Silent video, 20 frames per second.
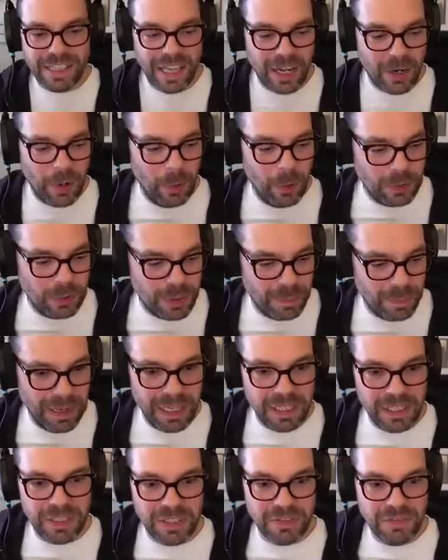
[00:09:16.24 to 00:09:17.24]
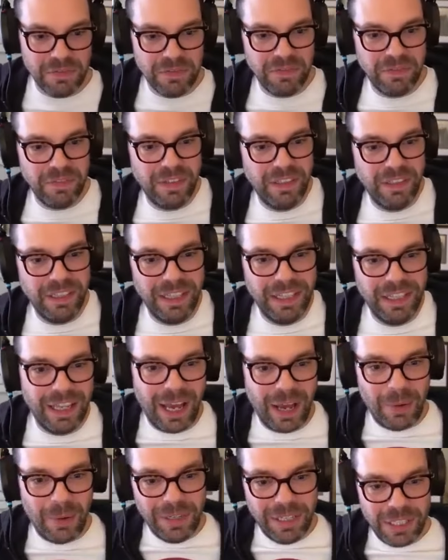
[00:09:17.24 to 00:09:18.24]
that whole debate of
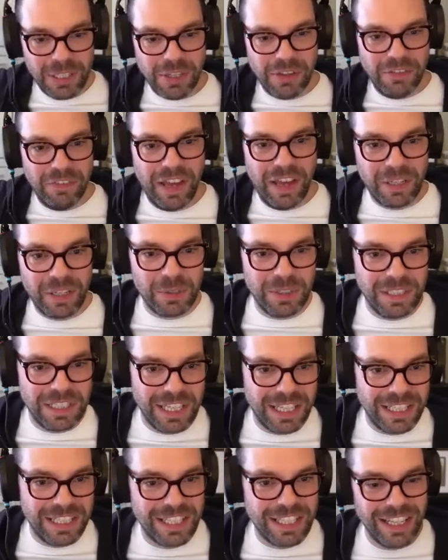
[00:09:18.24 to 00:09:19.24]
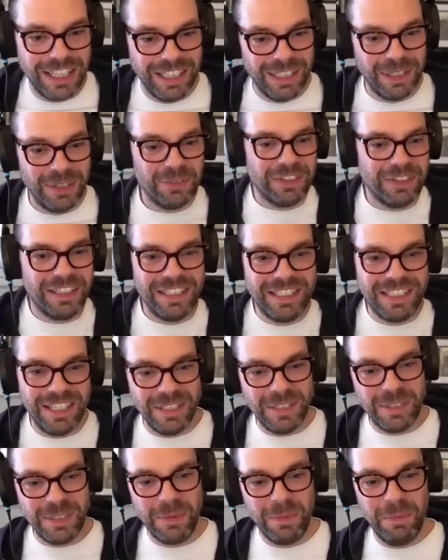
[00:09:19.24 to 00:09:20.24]
how each of the factories had slightly different
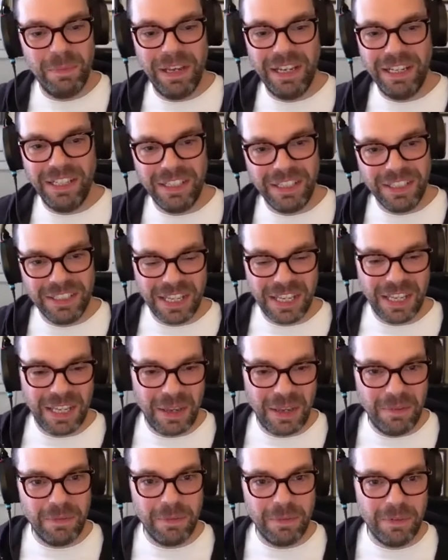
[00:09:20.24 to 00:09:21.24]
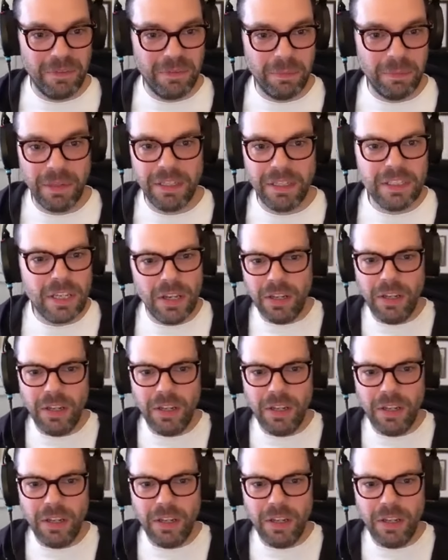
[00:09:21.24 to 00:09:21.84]
tints of paint because they came from different places.